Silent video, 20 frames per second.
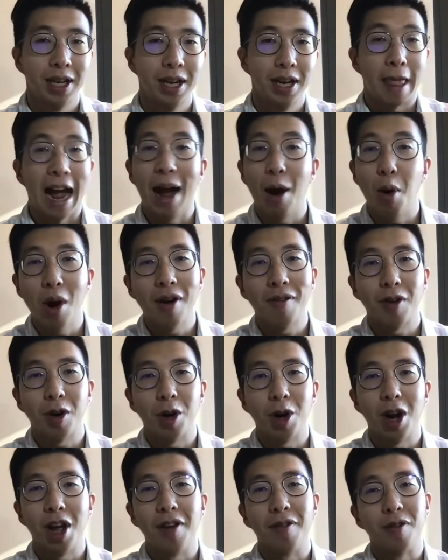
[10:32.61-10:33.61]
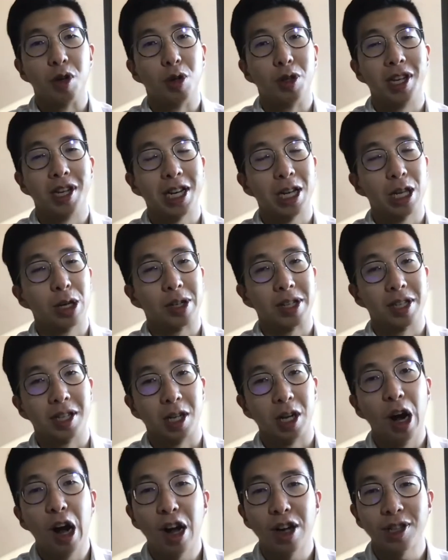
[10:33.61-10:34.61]
However, if you take a look at the
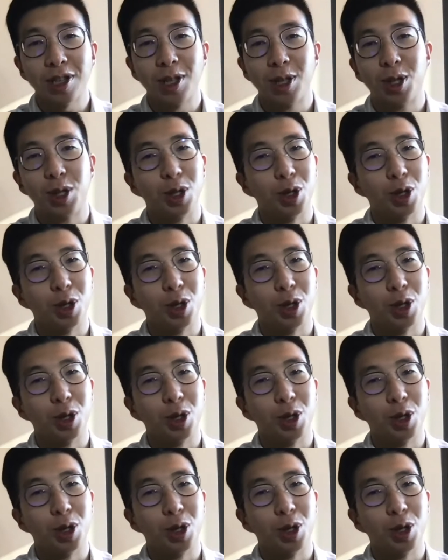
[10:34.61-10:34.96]
costs,